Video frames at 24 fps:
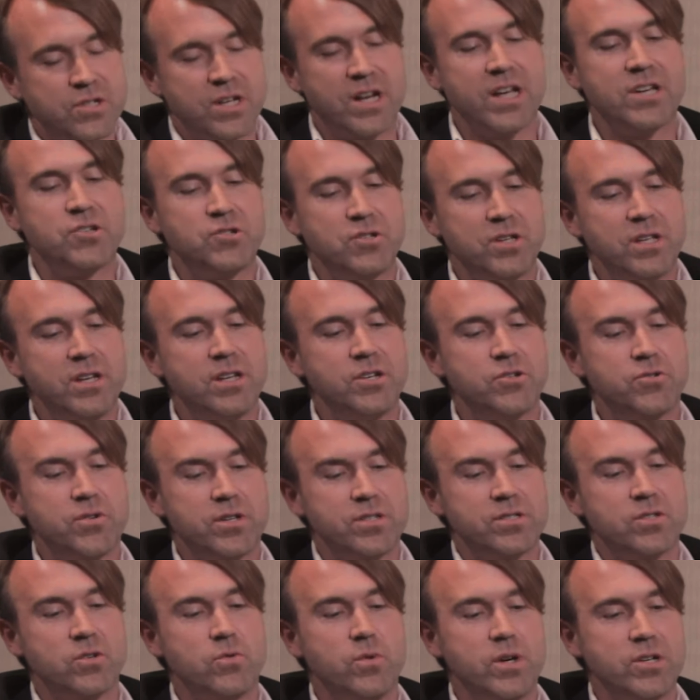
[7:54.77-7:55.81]
actually an
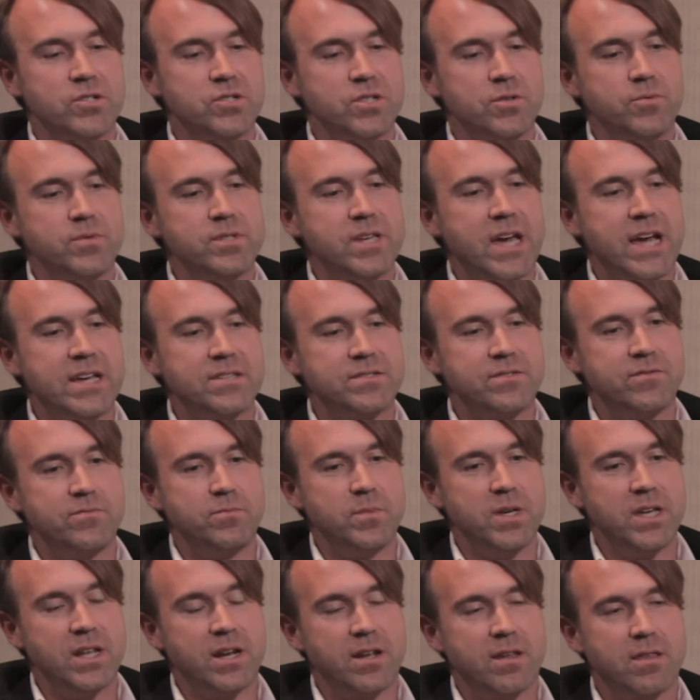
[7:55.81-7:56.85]
interesting question that was asked of me,
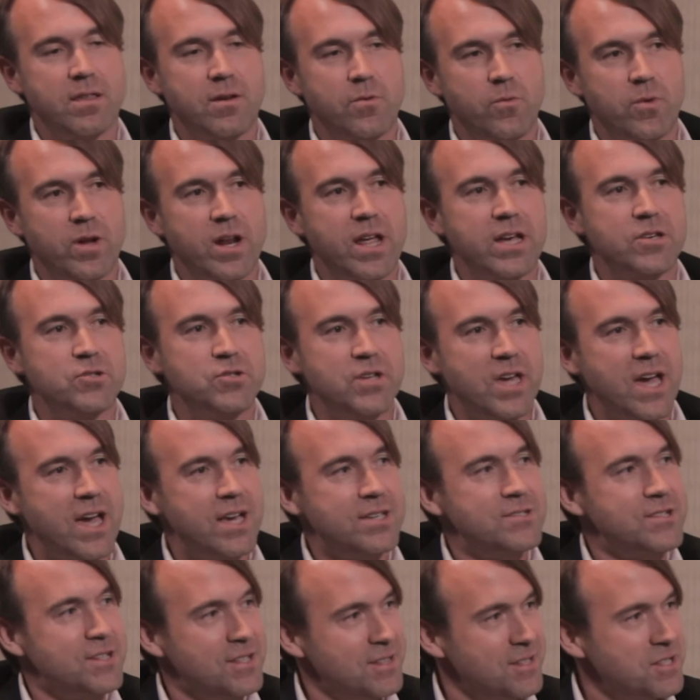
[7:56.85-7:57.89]
and I want to actually
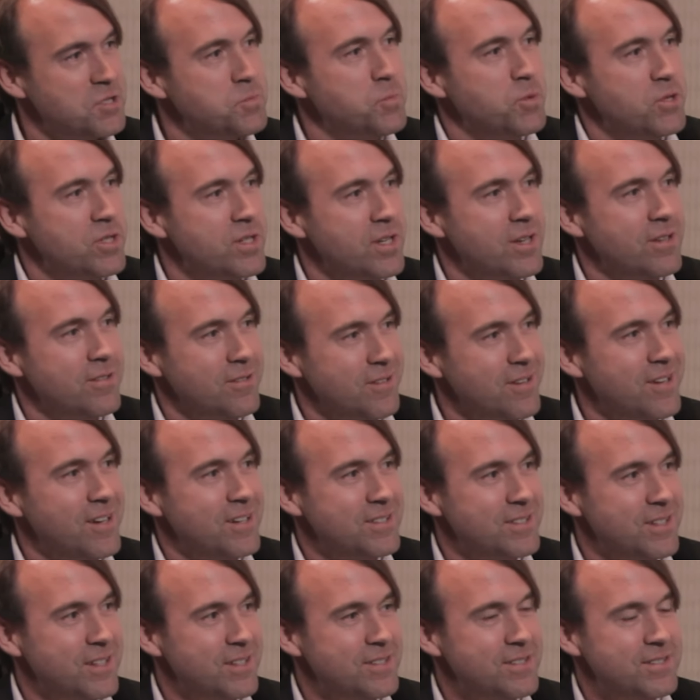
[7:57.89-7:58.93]
ask it in this particular
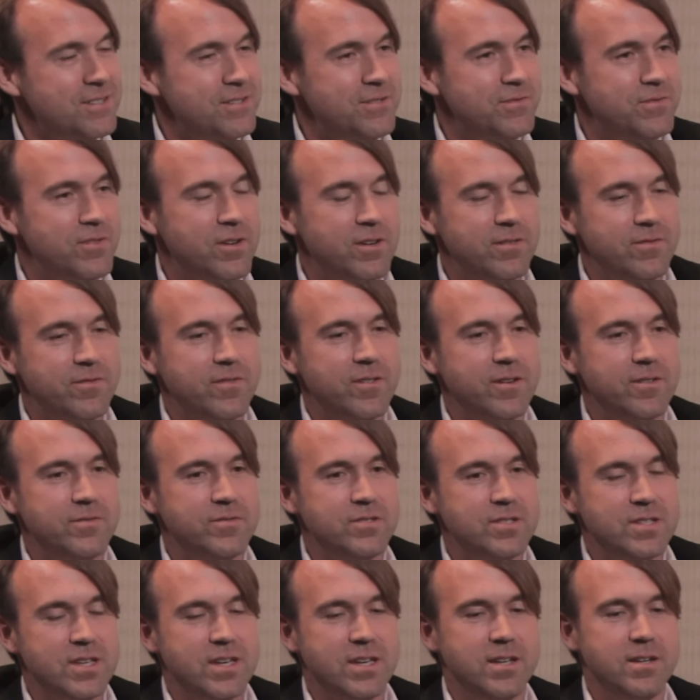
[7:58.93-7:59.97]
context of
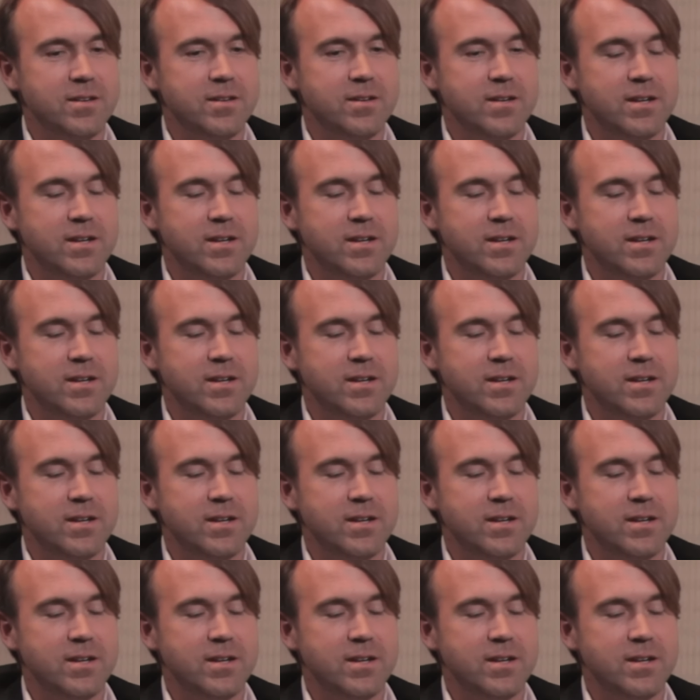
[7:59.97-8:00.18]
state,